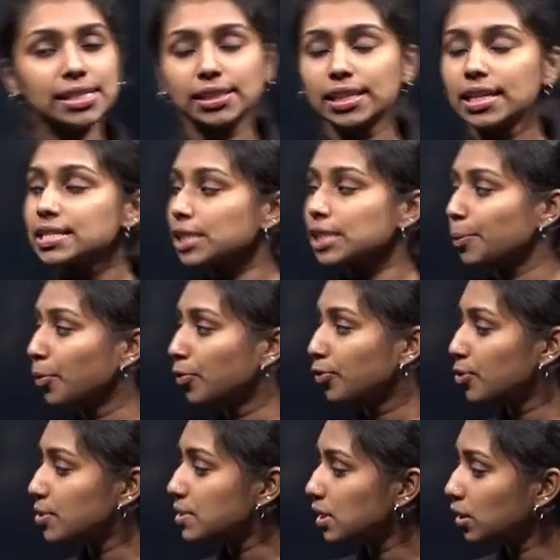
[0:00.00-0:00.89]
these type of
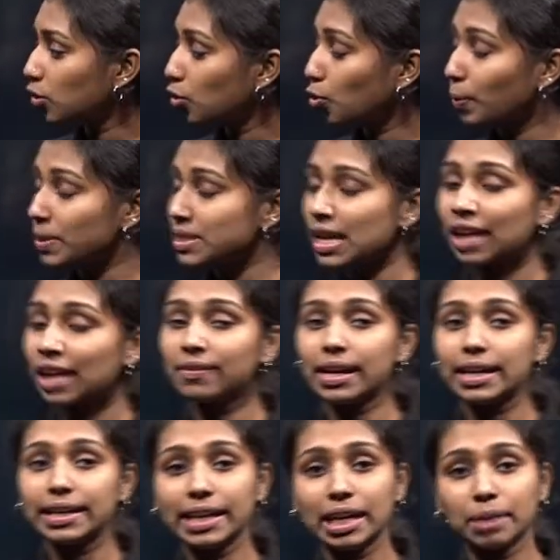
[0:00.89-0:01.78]
questions, you must have
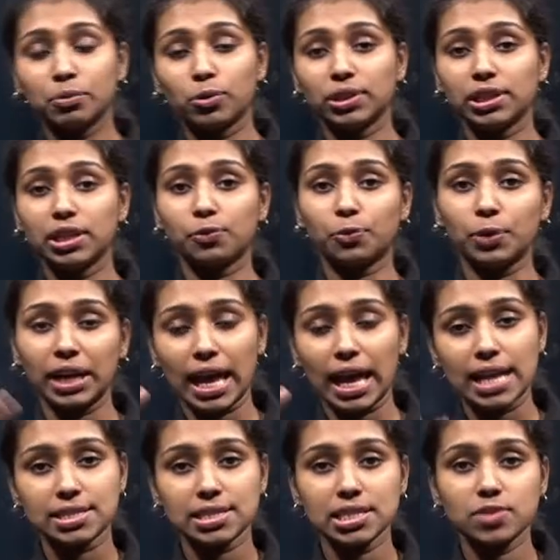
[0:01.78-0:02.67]
idea about the different
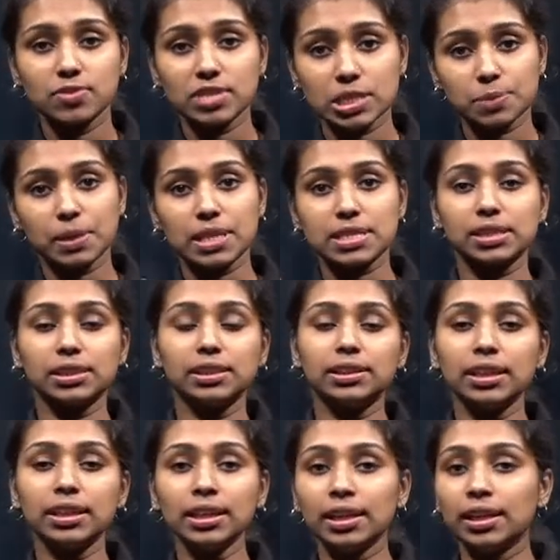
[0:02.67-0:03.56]
acids which is present in
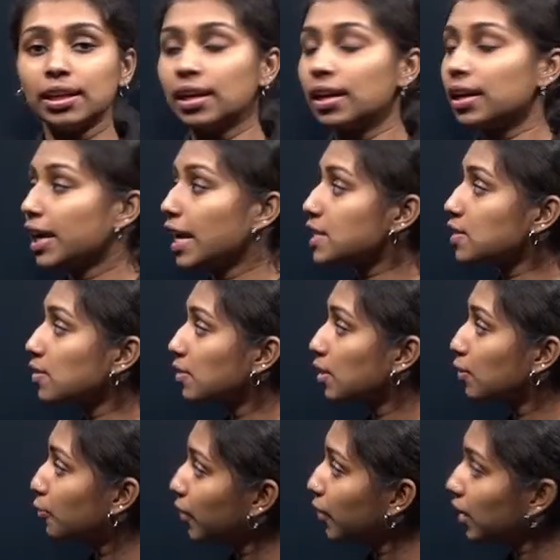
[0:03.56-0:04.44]
the case of
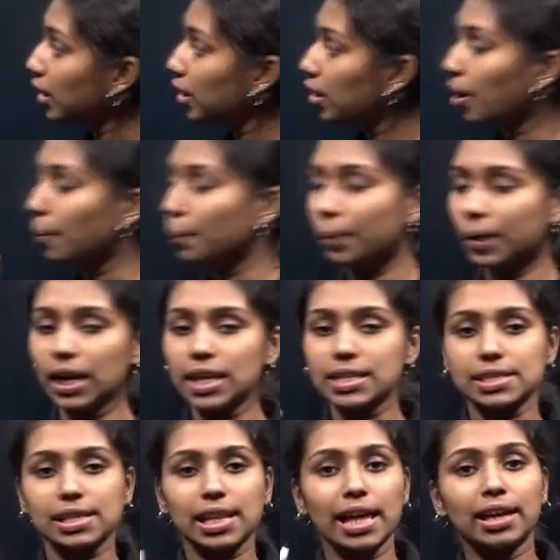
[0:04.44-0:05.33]
different
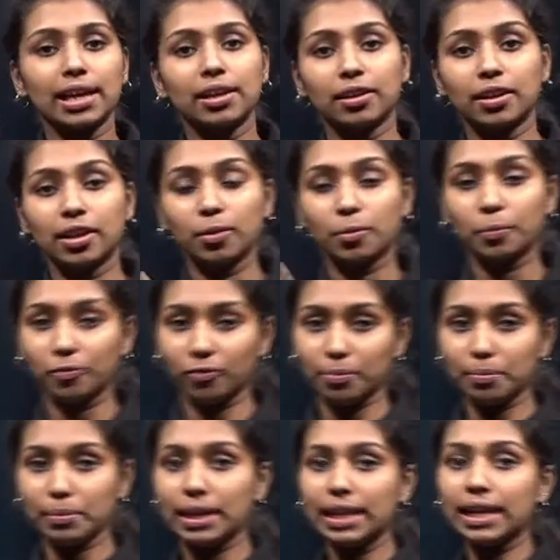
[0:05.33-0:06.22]
components like
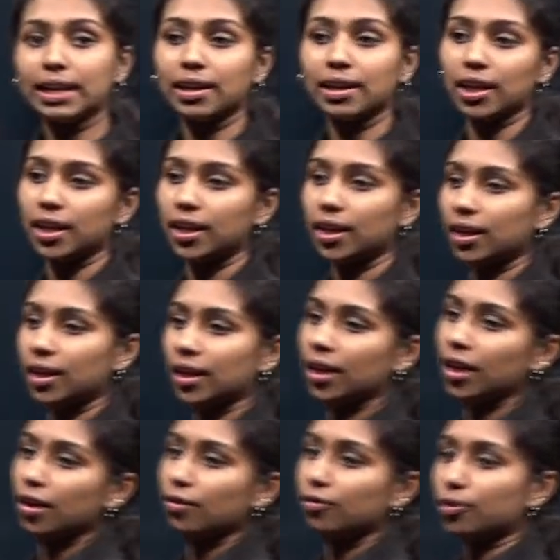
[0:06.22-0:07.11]
milk,
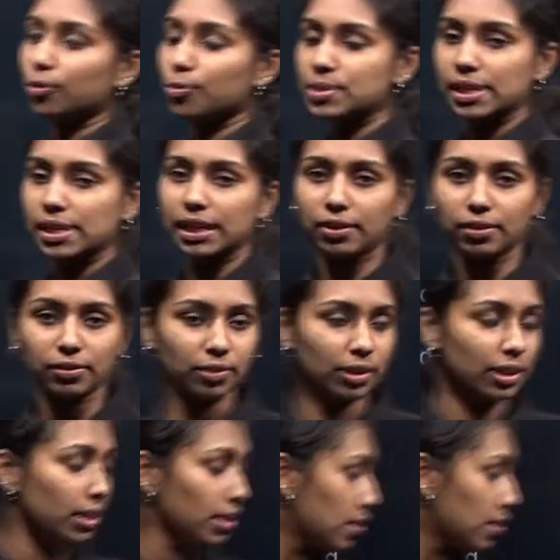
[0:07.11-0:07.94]
fruits and everywhere.